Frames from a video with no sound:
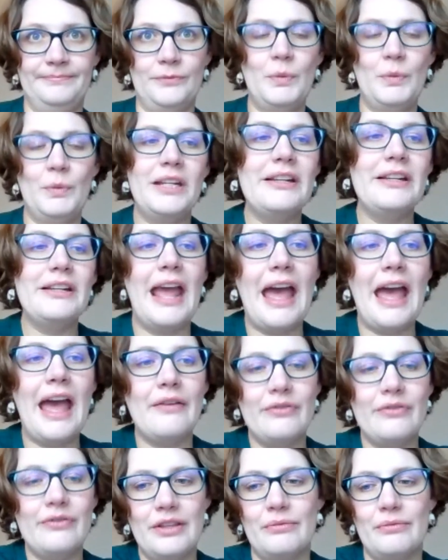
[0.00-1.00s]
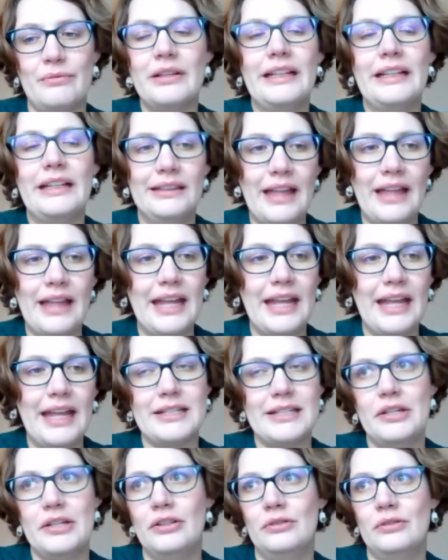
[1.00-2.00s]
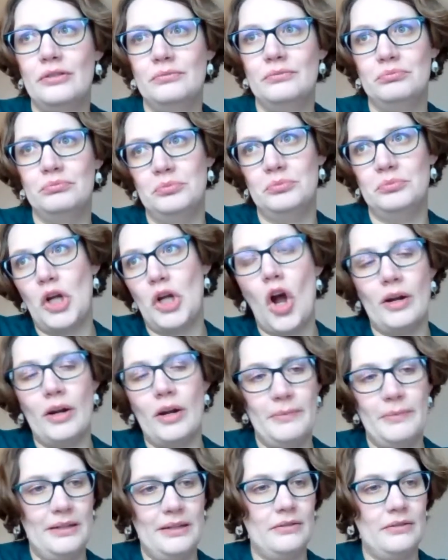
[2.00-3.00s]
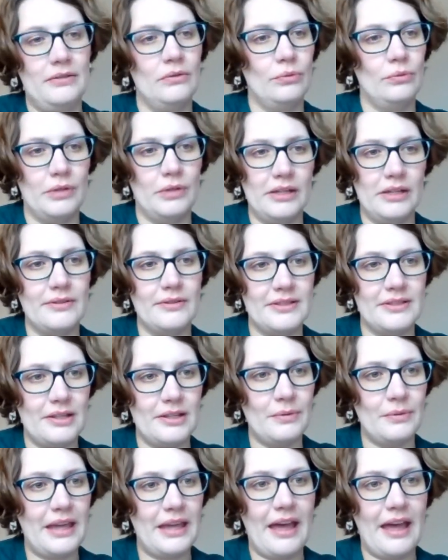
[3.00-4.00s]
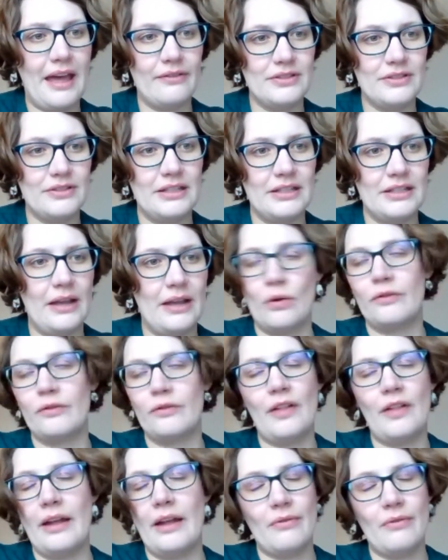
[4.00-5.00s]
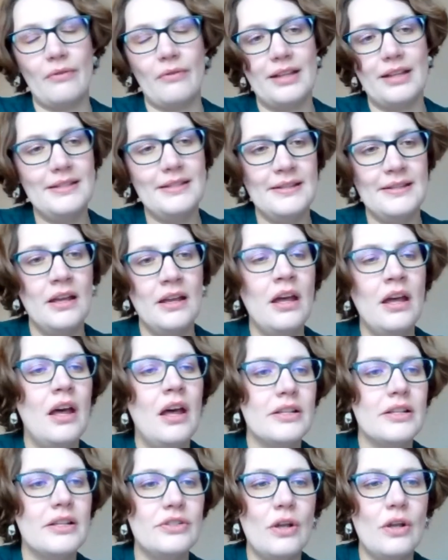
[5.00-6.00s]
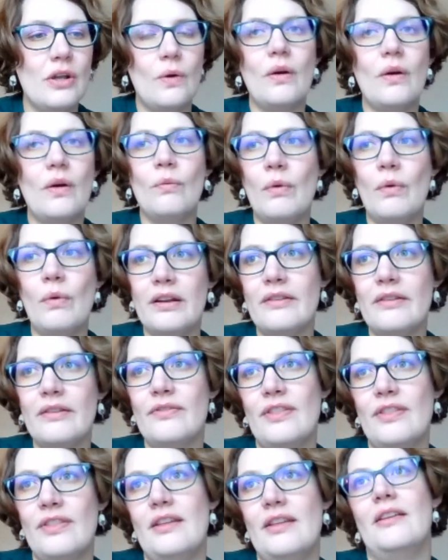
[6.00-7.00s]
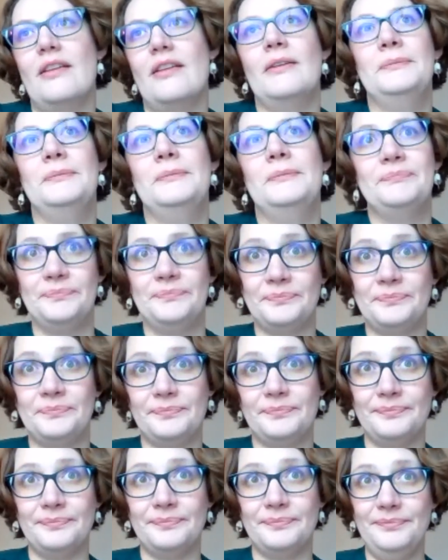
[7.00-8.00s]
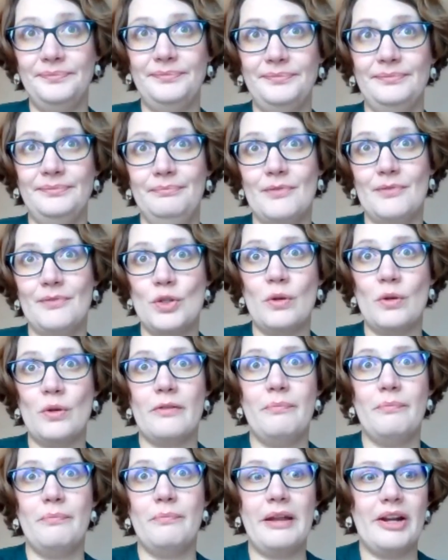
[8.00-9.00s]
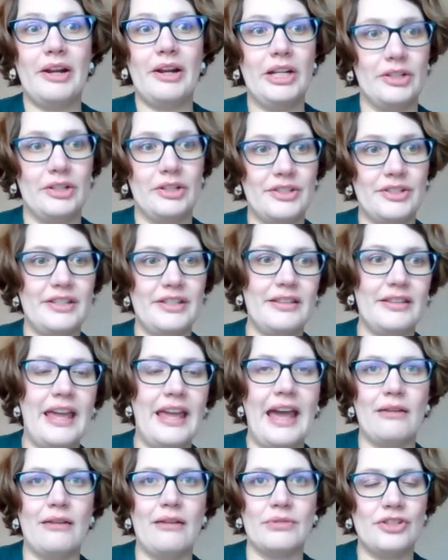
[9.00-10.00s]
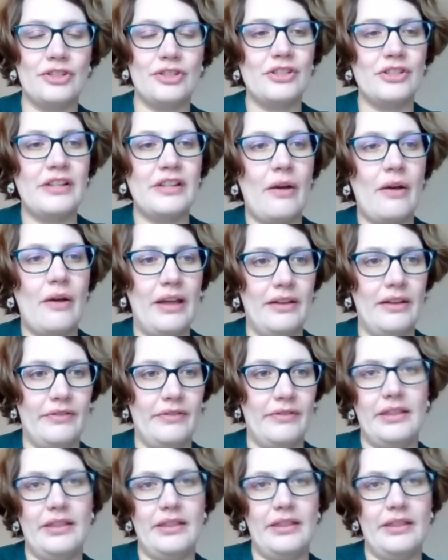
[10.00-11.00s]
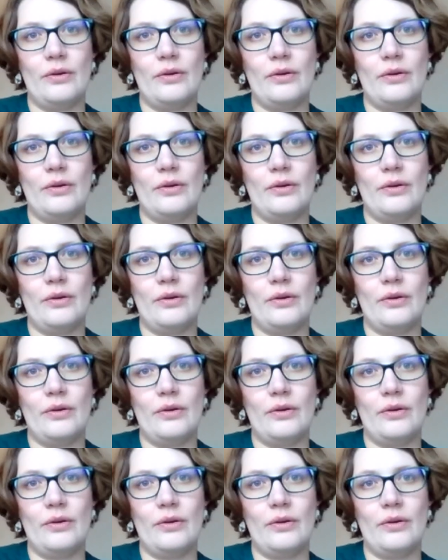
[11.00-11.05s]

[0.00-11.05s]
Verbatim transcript: we didn't have the really light carbon reels that we have today or fly rods. So, one of the sort of barriers that they had was just how heavy the